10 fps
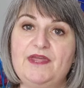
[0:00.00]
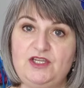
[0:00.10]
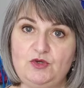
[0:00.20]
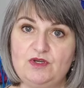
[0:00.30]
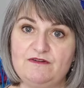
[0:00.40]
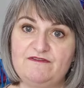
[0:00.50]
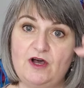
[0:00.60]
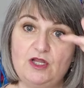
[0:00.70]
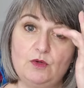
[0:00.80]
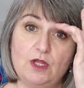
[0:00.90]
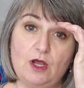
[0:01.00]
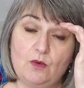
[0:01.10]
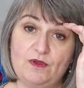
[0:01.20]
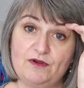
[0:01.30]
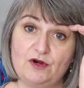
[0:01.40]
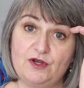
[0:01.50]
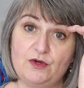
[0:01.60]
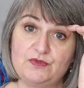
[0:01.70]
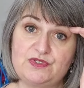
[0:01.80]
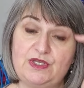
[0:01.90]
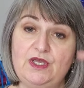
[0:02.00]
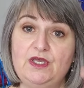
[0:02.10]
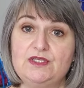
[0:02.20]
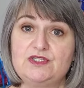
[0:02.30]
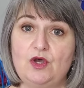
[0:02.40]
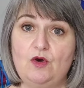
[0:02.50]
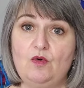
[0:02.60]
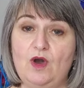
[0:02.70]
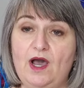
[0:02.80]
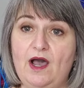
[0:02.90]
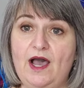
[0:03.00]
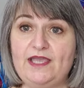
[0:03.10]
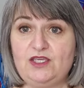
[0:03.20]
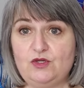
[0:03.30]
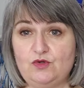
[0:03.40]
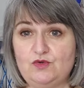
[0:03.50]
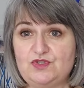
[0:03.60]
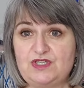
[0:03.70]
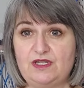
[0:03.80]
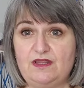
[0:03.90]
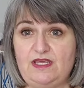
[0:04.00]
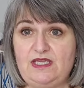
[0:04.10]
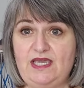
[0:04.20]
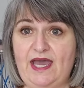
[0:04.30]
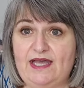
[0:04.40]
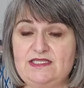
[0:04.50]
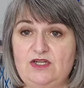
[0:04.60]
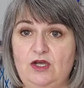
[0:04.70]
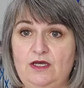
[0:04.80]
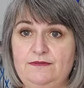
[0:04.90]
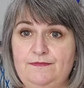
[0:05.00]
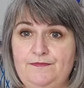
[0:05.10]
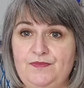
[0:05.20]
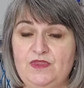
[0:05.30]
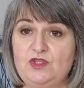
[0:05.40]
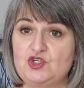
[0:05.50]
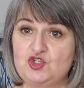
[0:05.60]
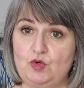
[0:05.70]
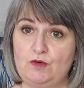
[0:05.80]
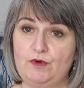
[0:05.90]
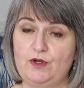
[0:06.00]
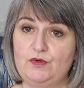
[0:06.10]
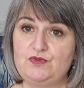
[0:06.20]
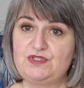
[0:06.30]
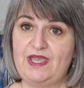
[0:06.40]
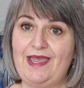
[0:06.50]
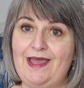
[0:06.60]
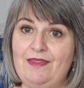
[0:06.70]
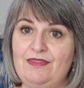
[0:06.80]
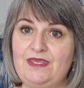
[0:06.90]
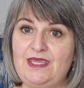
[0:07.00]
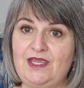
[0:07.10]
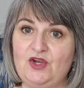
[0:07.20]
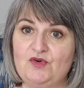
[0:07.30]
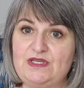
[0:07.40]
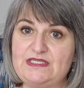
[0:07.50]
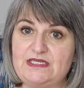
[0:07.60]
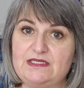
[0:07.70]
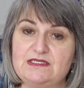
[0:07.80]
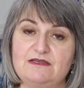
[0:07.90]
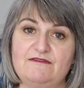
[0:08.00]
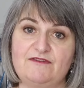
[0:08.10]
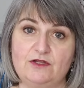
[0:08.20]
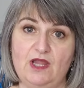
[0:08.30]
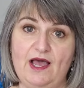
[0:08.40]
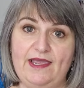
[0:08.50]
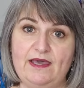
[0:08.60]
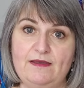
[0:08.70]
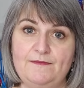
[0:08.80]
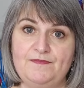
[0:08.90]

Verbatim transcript: then you can follow along with her notes. So I used the cast on, the short rows, and the increases for Laya.